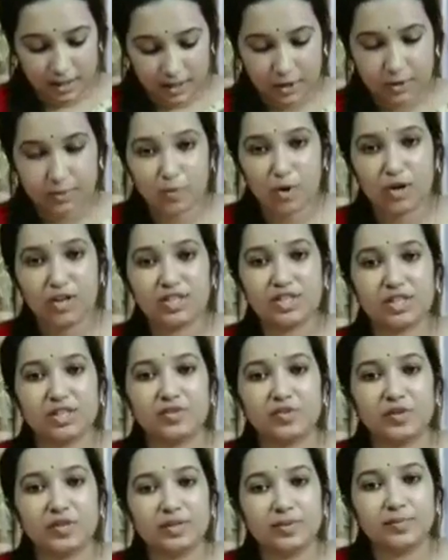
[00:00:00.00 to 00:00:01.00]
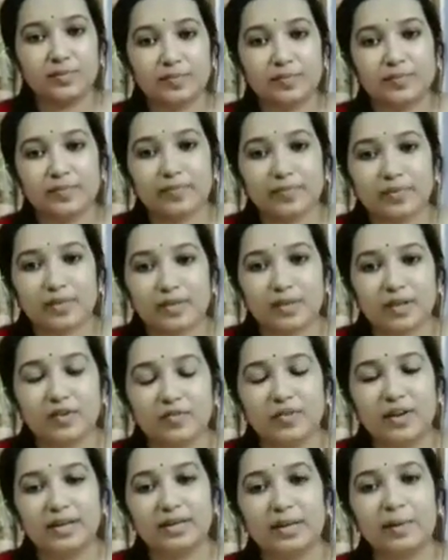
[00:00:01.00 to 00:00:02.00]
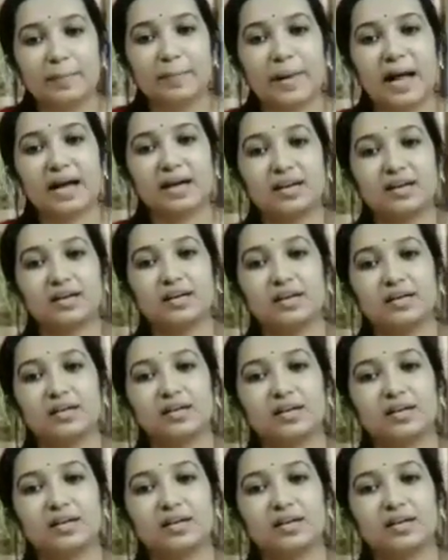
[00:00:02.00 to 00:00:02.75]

Good morning, children. Welcome back.